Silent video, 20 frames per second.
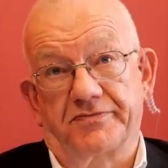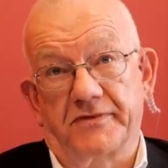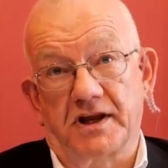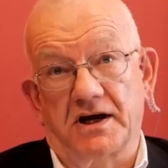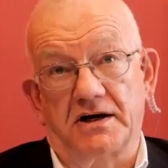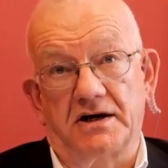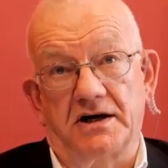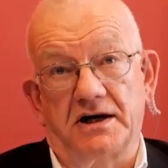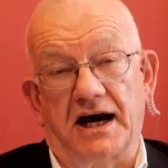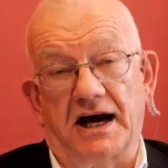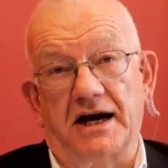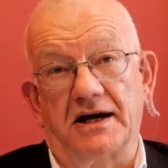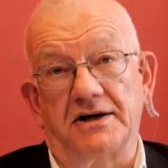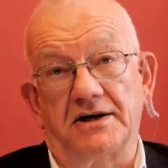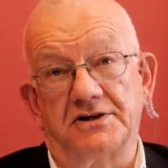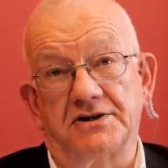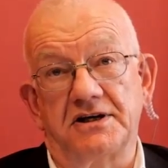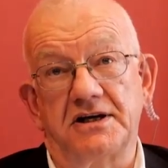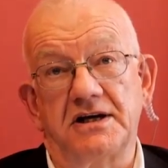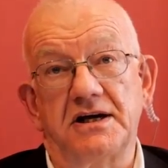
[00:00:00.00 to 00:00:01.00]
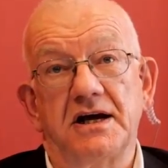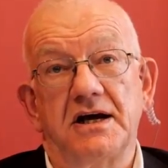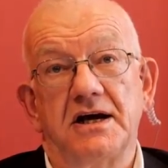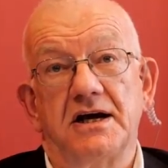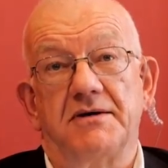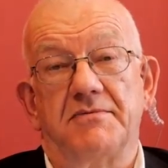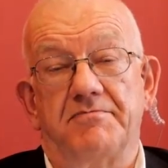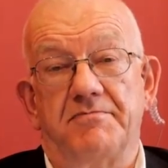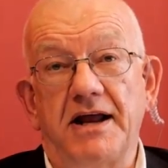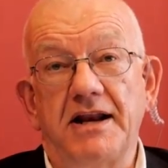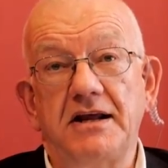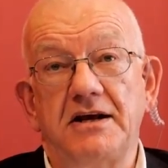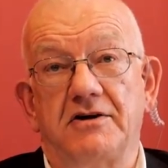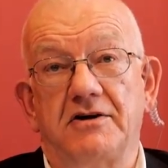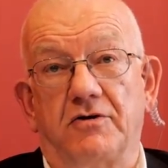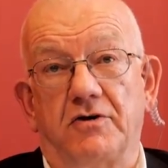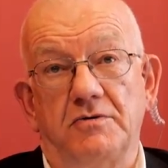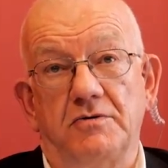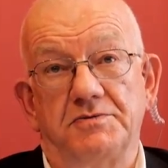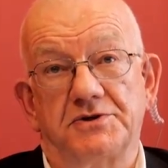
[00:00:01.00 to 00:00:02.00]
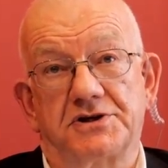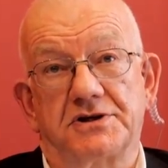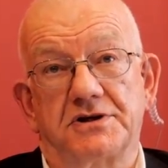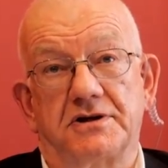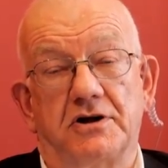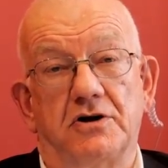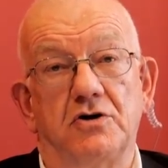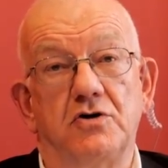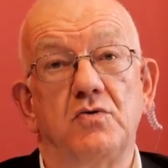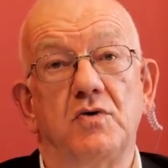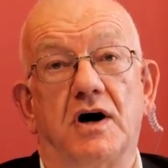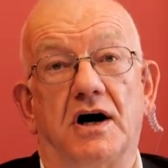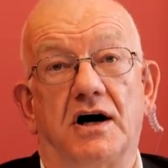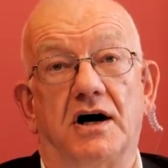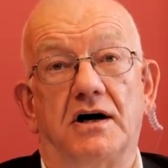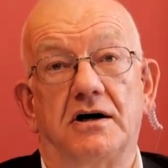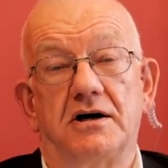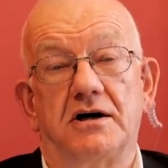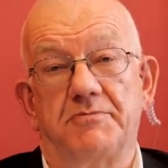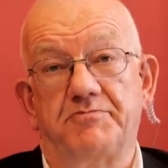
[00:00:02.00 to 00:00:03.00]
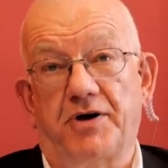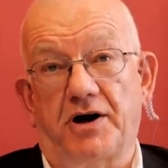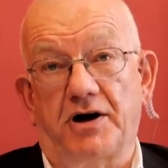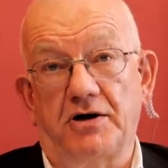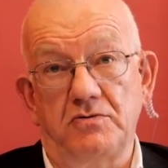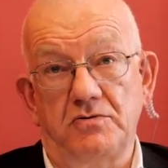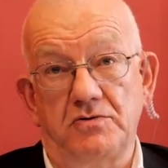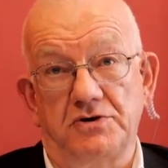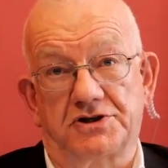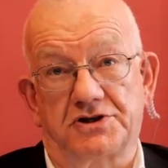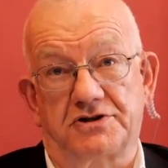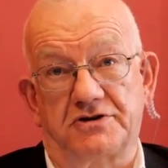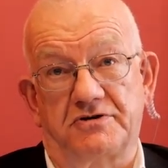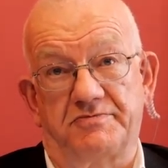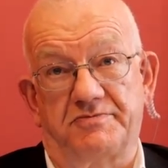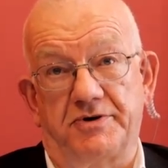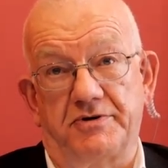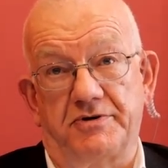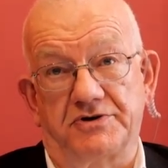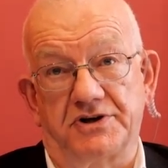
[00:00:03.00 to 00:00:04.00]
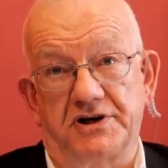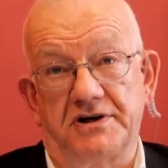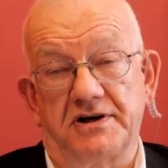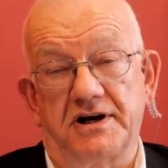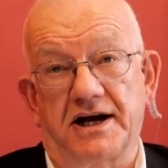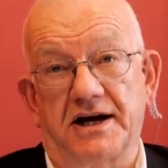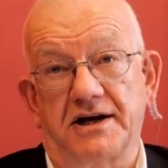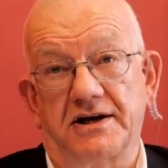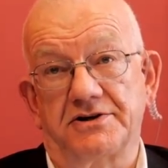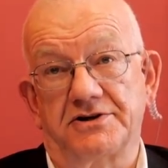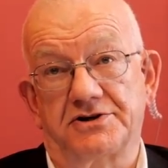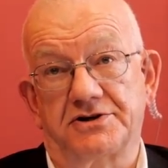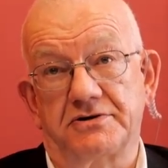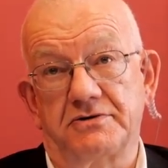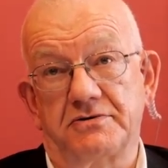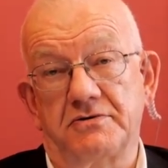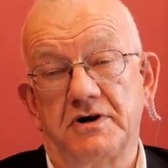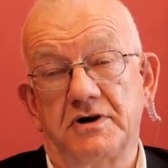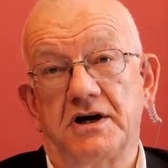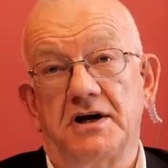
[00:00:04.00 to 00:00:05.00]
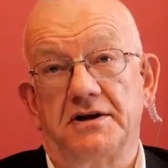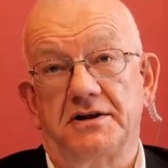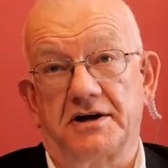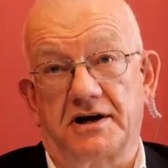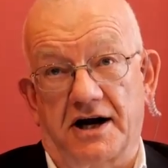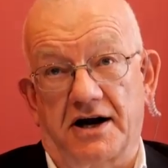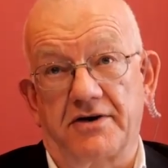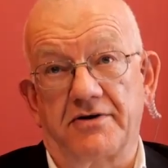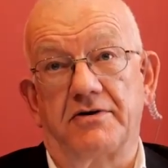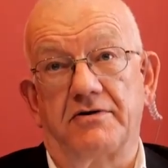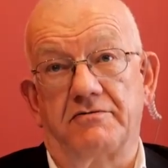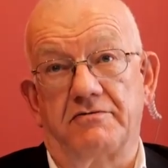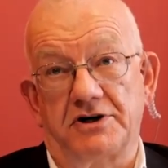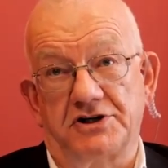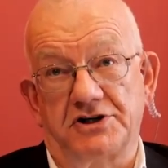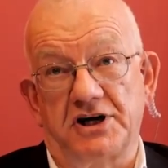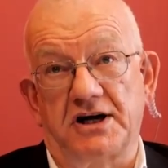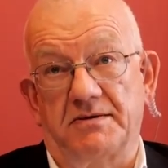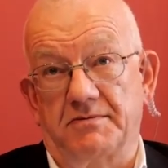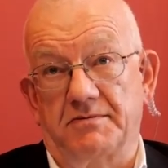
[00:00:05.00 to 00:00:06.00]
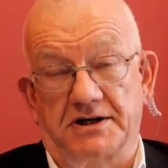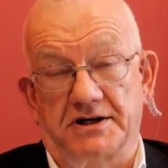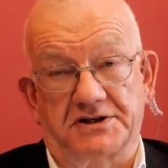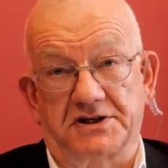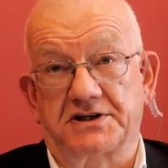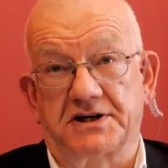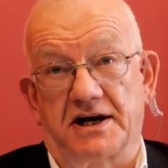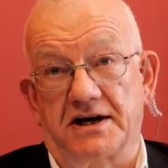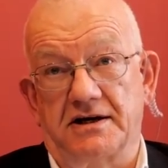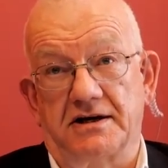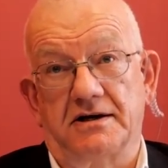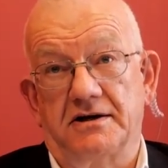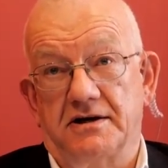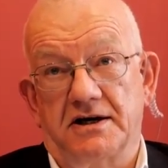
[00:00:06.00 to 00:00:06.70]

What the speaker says: and the many groups who are opposed to Putin and to the current regime, as I say,